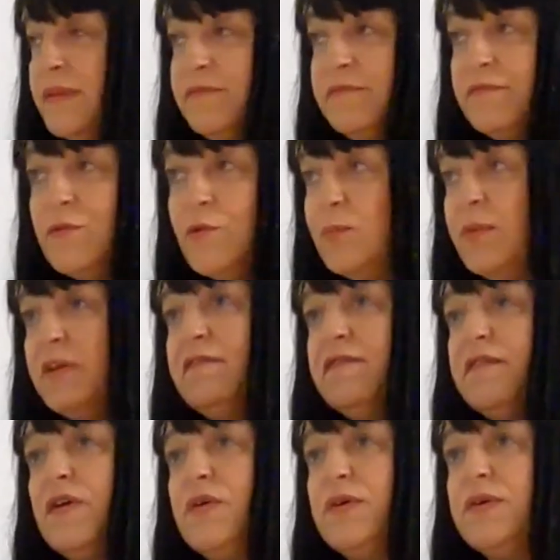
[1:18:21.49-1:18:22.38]
they've normally
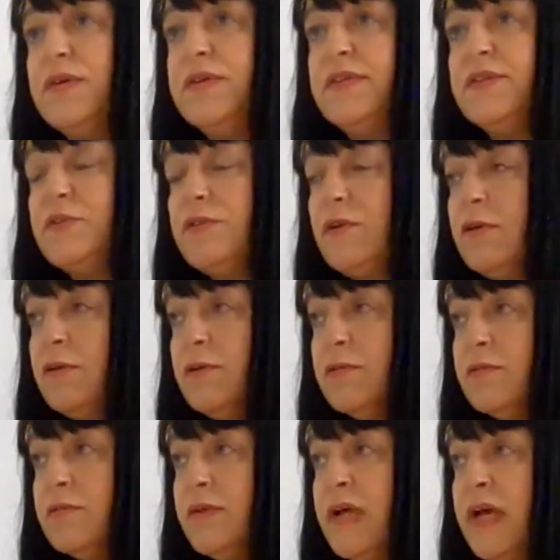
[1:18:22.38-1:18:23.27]
focused
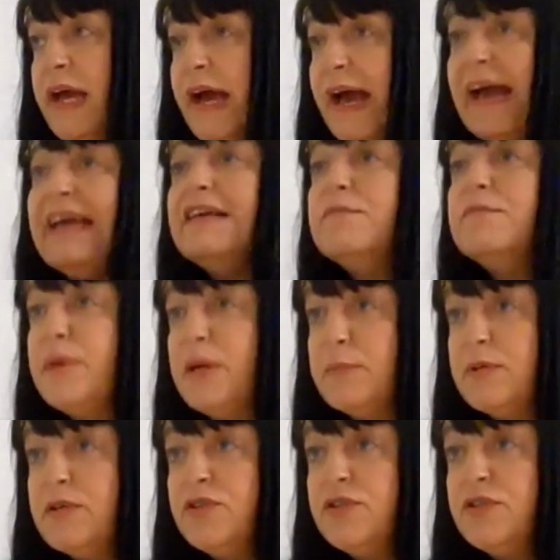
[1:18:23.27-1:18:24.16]
on 8
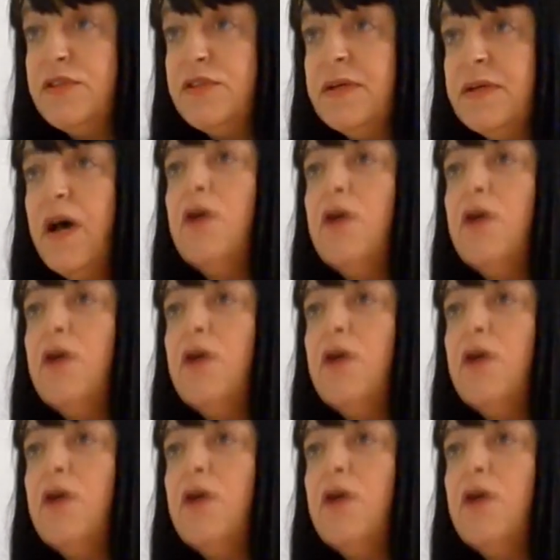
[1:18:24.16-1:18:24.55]
publishers.